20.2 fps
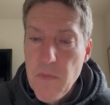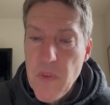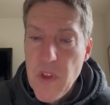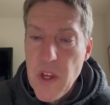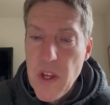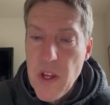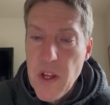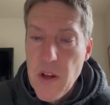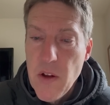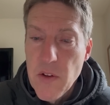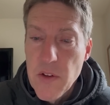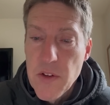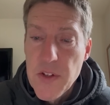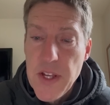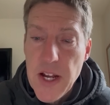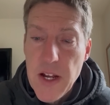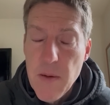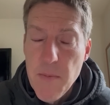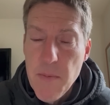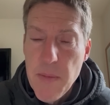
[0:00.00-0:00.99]
He got the
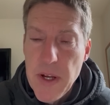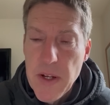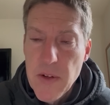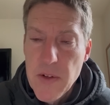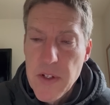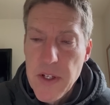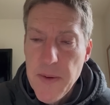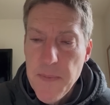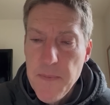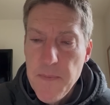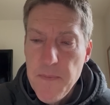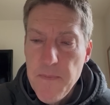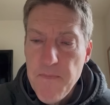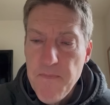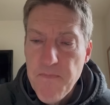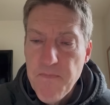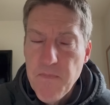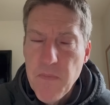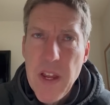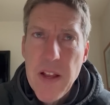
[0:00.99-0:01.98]
second penalty.
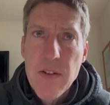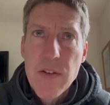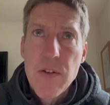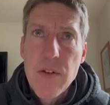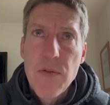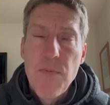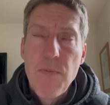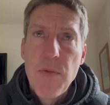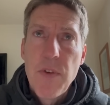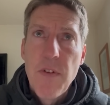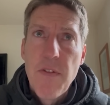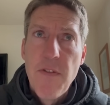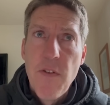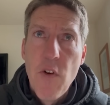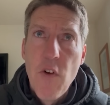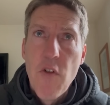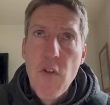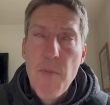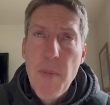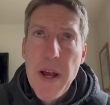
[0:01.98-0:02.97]
That's the
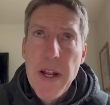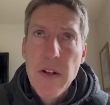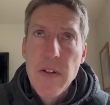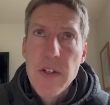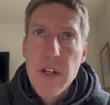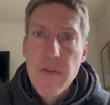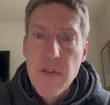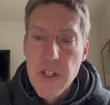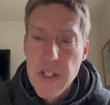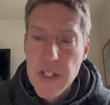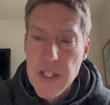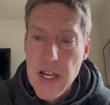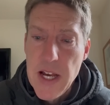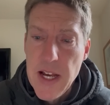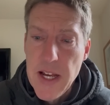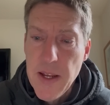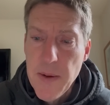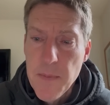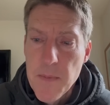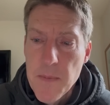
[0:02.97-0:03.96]
4th penalty of the
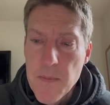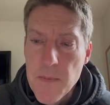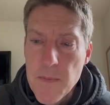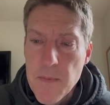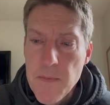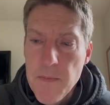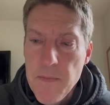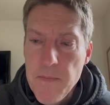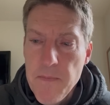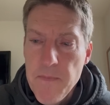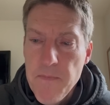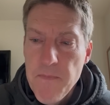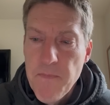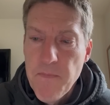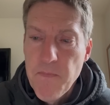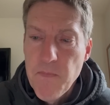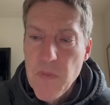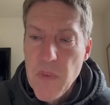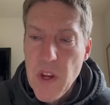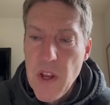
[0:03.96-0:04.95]
tie.
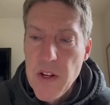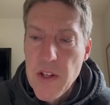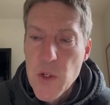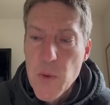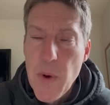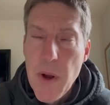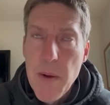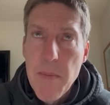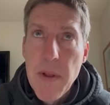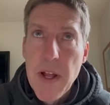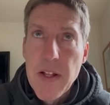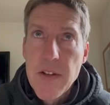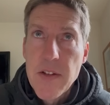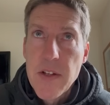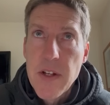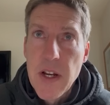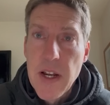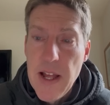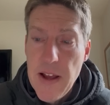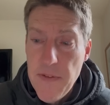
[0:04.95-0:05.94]
And he swept that to
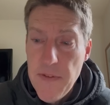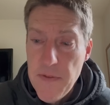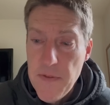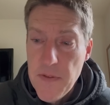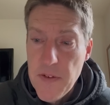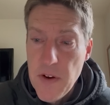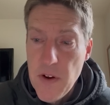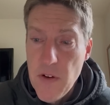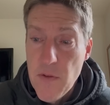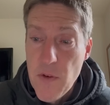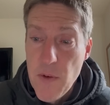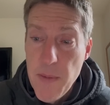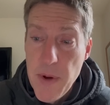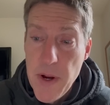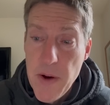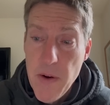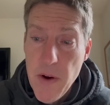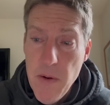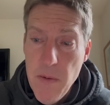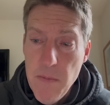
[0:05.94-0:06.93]
the left of
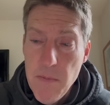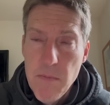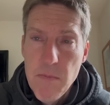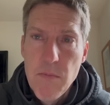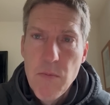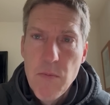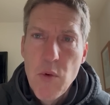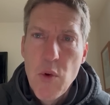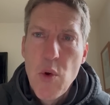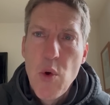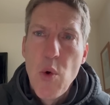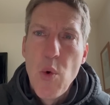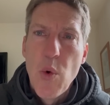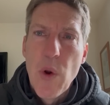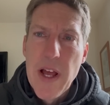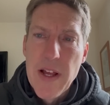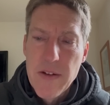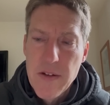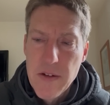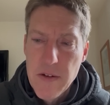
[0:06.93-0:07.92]
Ramiro. Cool
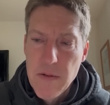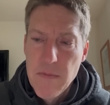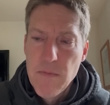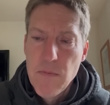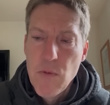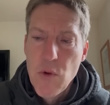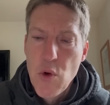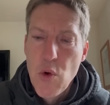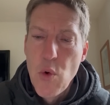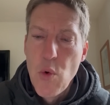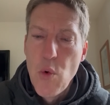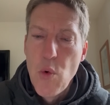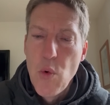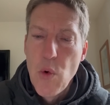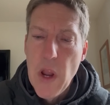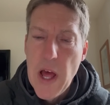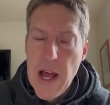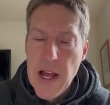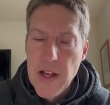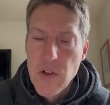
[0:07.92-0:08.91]
as
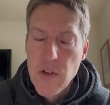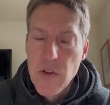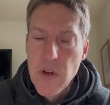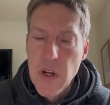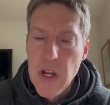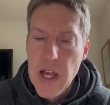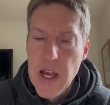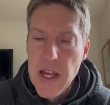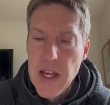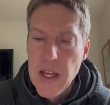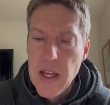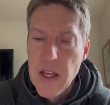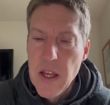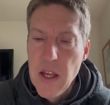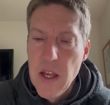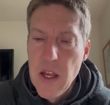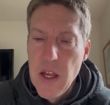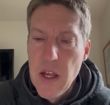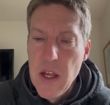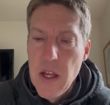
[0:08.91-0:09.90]
you like.
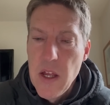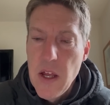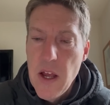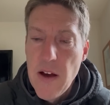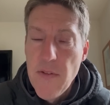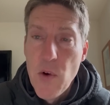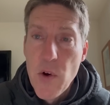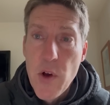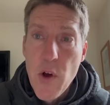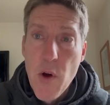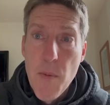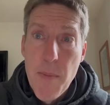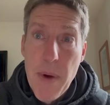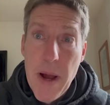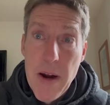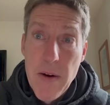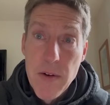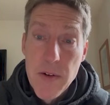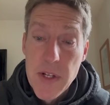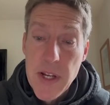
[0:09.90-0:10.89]
I thought he got
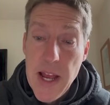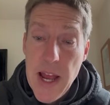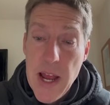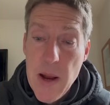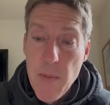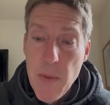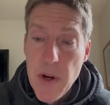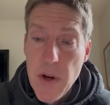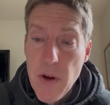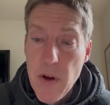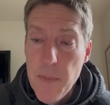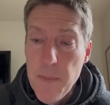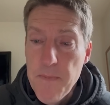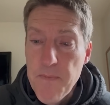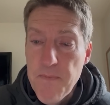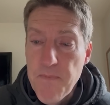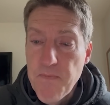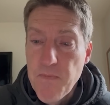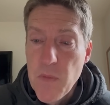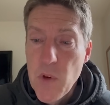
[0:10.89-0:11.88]
better as the game went on.
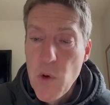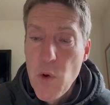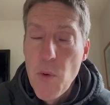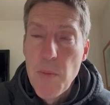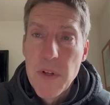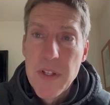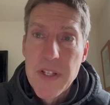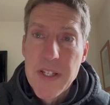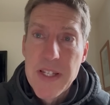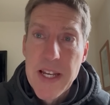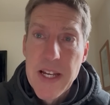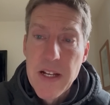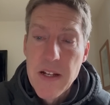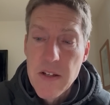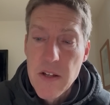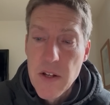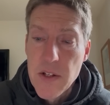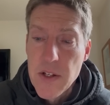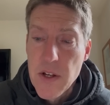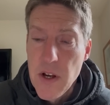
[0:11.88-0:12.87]
Couple of zingers
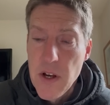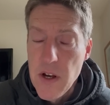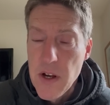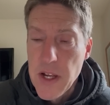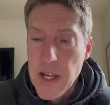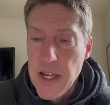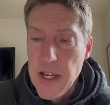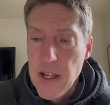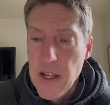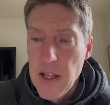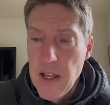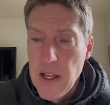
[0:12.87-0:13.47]
on target.